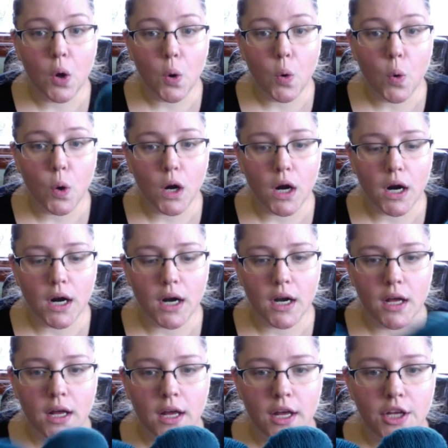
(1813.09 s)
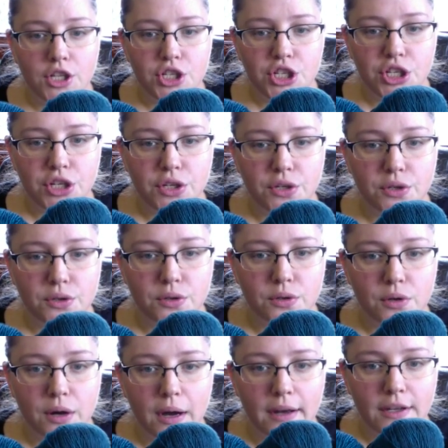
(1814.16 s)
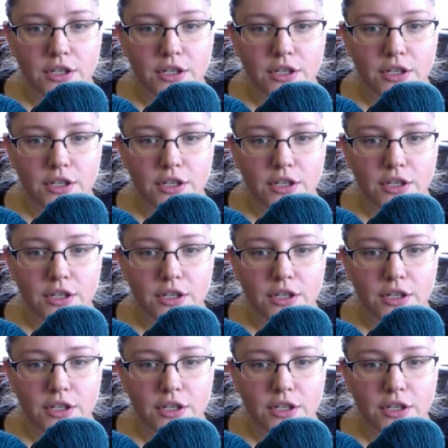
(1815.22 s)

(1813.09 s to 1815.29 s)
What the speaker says: or 2